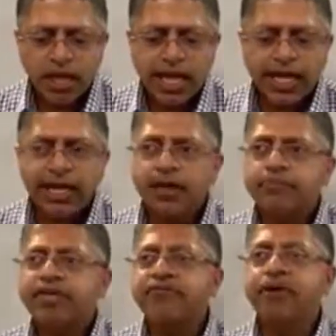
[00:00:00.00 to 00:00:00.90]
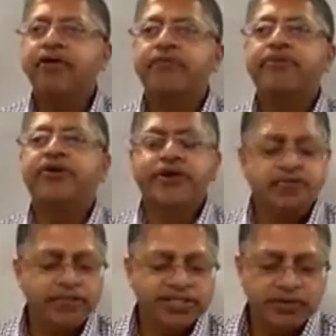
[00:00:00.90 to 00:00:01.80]
And I believe
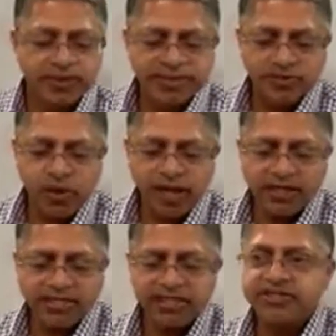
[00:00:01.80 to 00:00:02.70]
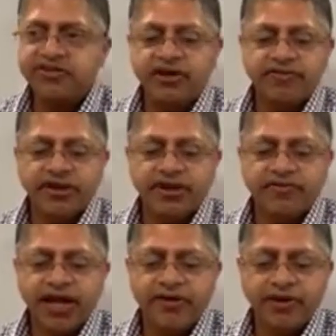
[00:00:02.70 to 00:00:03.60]
Miriam was as well, the sister of
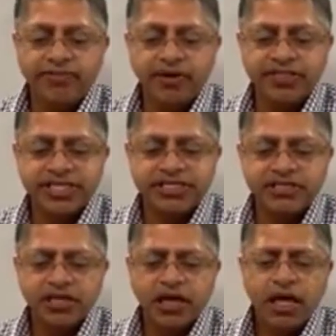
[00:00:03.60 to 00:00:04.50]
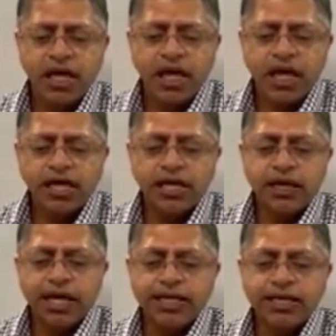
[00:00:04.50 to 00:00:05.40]
Aaron and Moses.
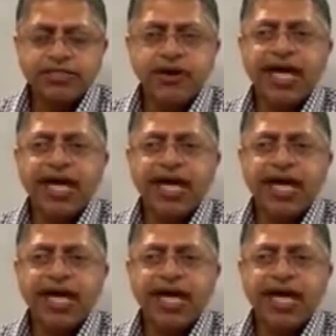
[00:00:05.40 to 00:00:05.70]
And so